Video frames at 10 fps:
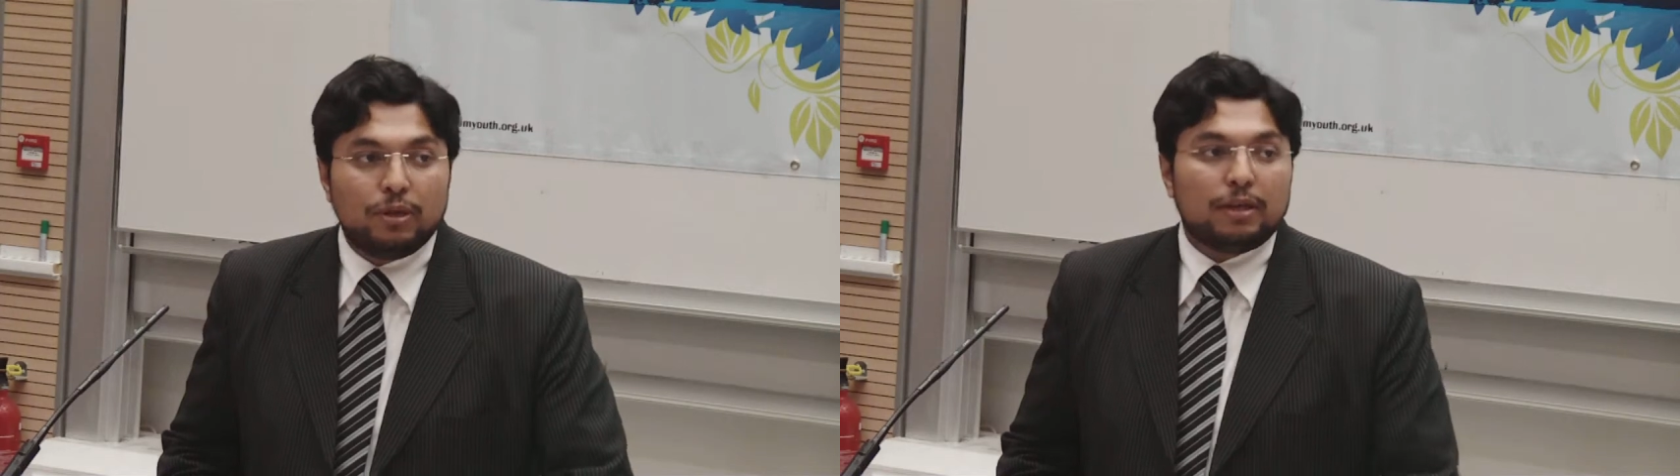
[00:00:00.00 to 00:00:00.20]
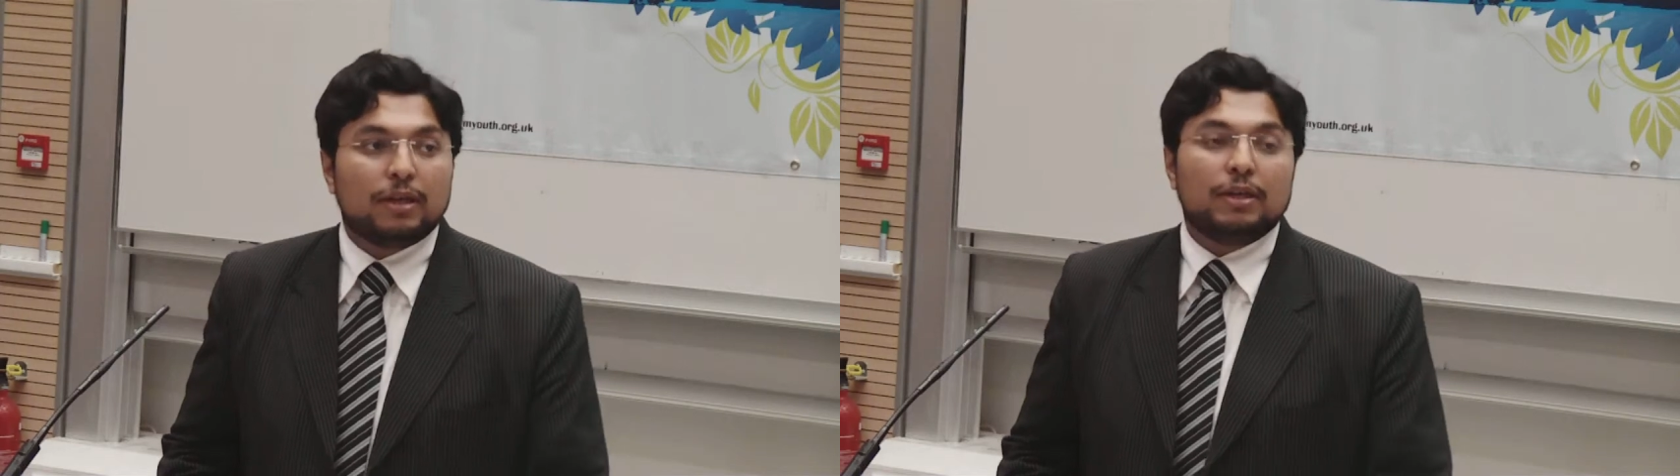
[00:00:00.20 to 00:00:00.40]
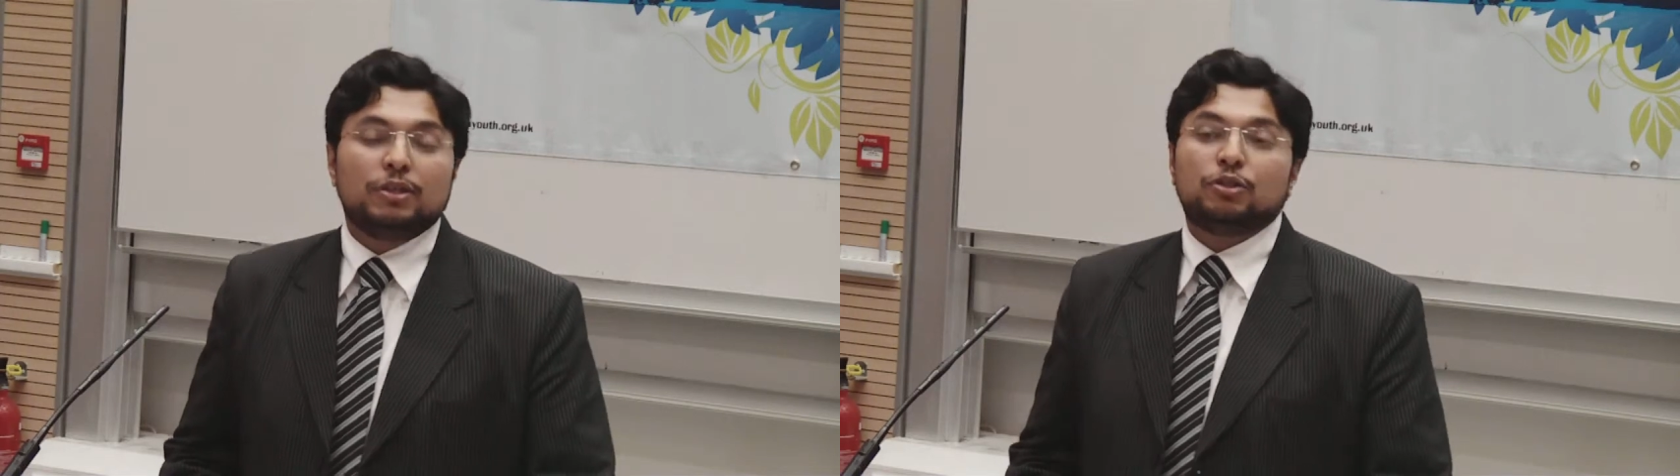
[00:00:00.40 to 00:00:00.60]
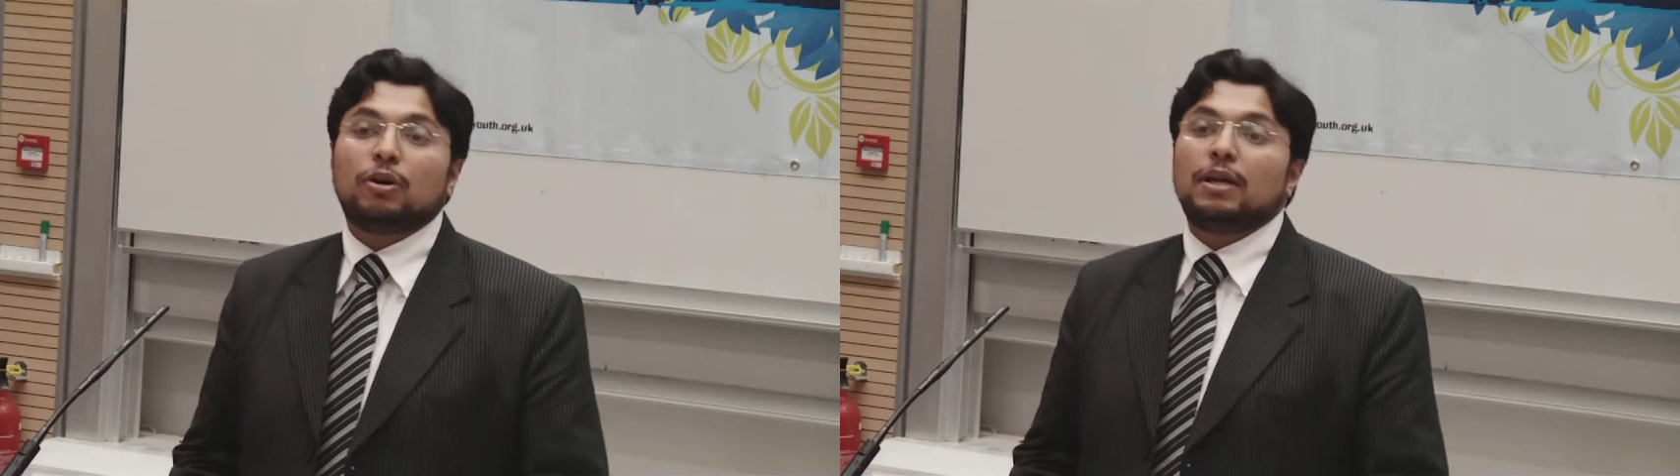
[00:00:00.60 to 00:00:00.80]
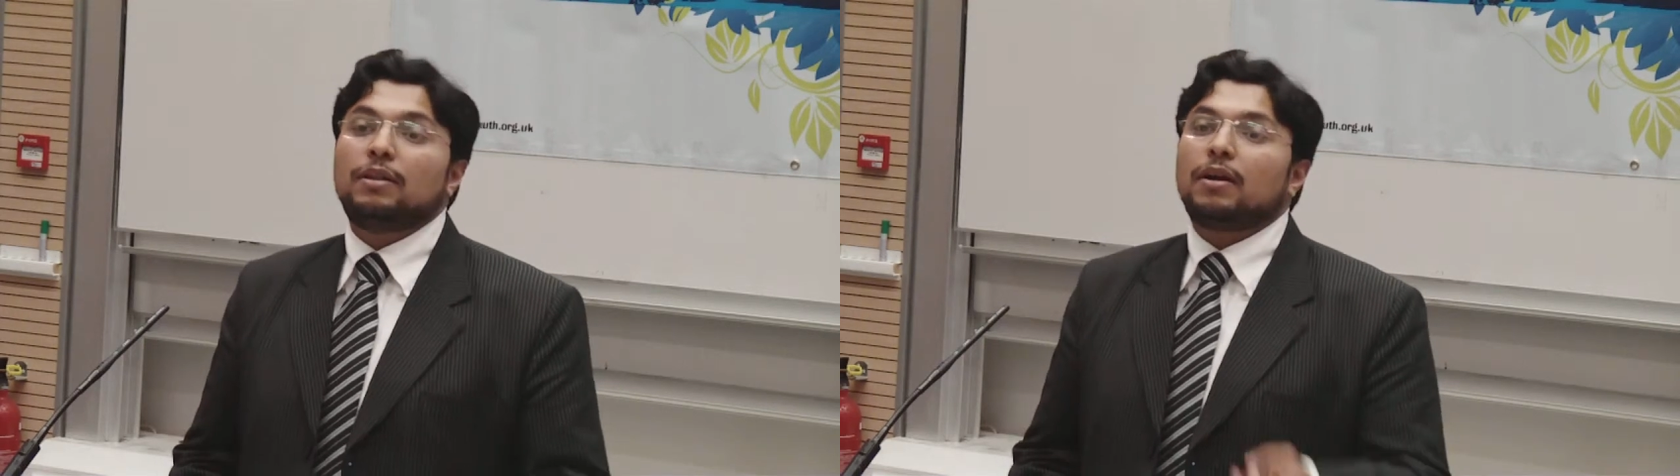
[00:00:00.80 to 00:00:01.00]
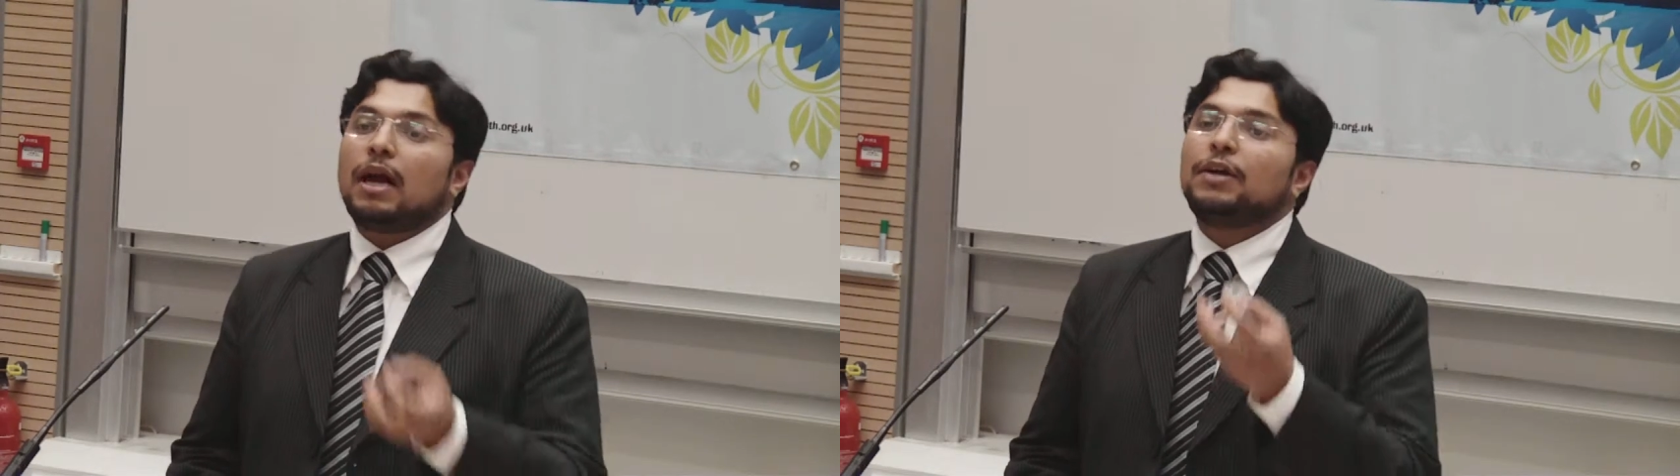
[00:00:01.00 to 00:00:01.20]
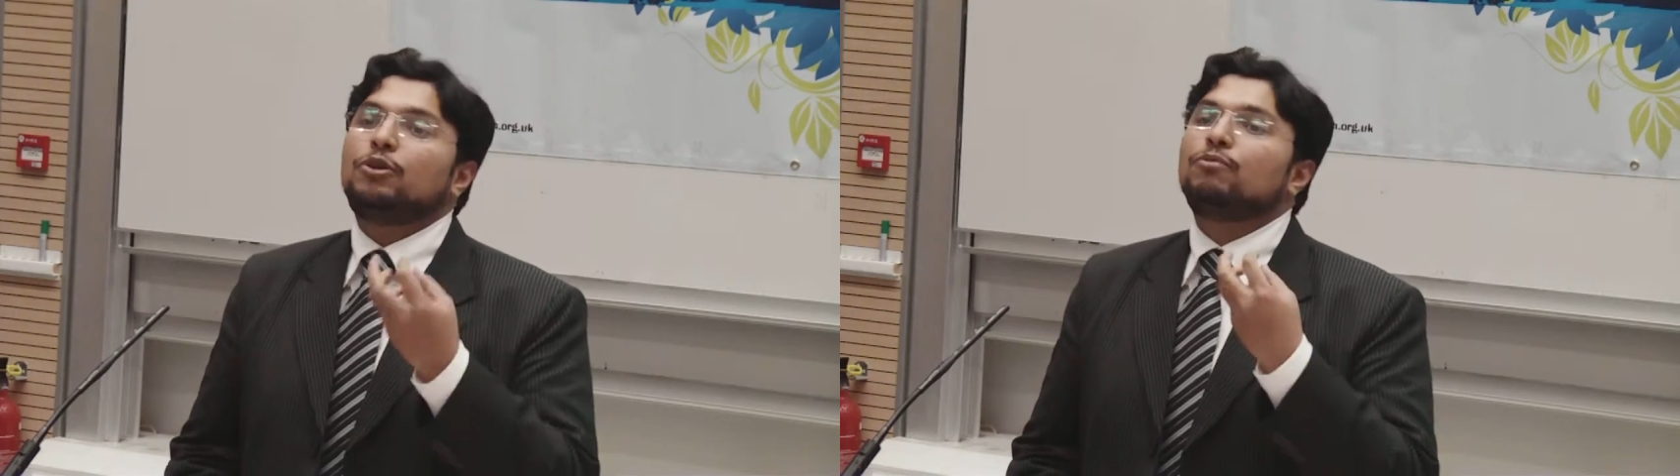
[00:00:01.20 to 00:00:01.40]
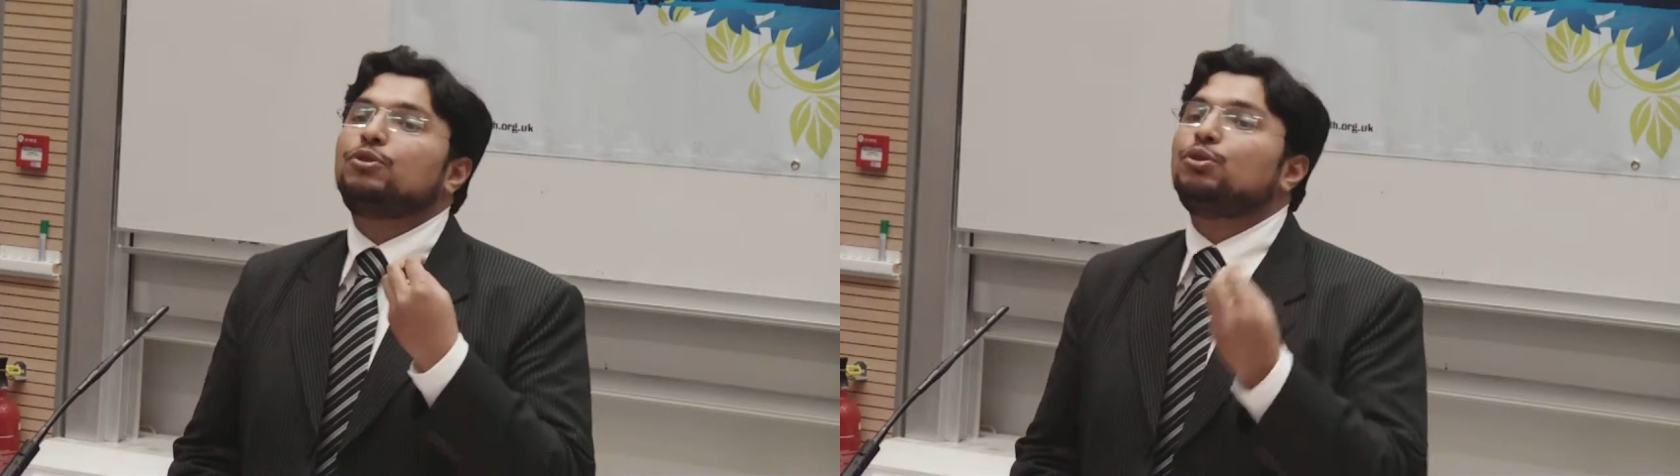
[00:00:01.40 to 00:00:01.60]
we can enjoy the
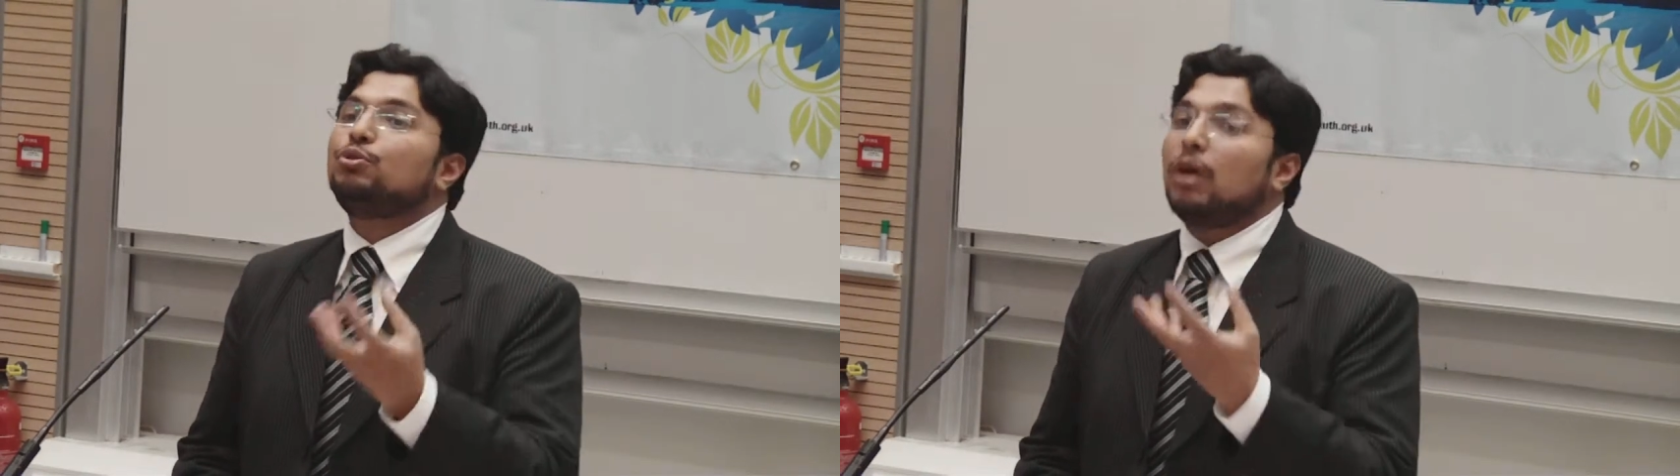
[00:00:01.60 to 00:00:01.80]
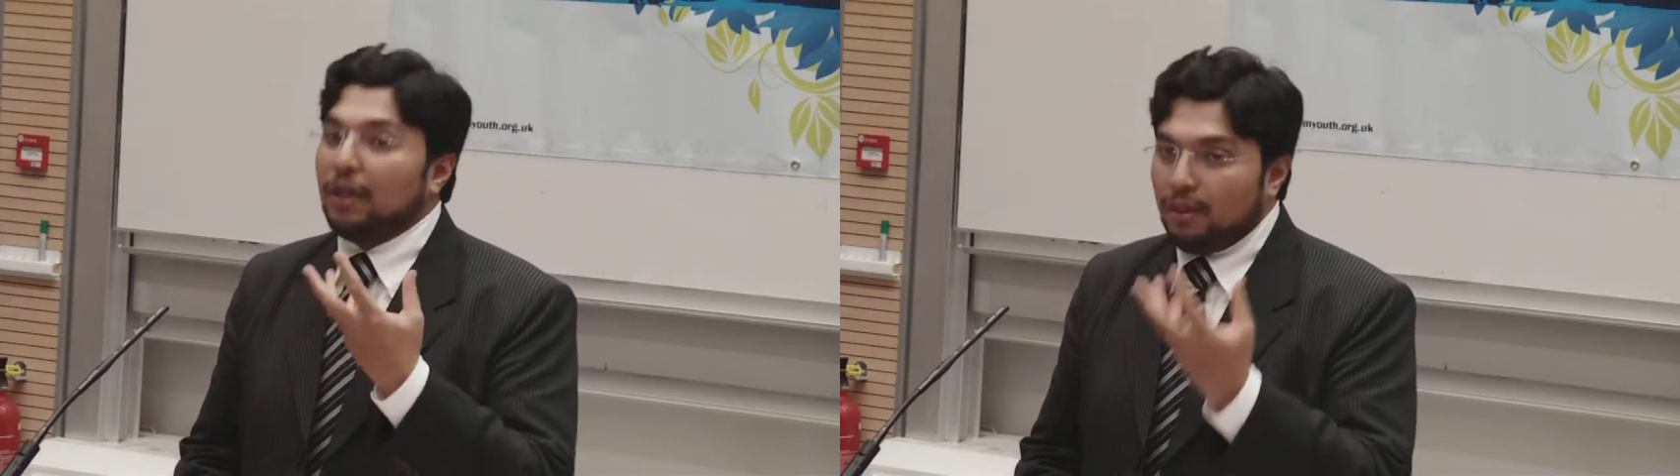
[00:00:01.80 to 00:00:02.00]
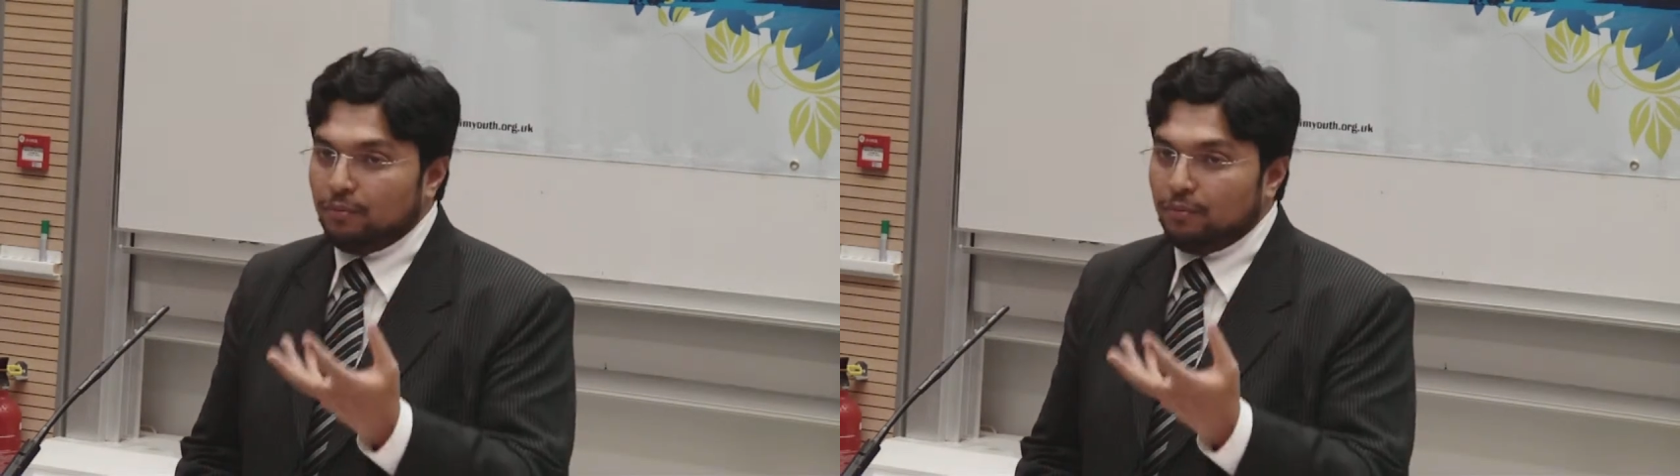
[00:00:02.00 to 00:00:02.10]
right of shura.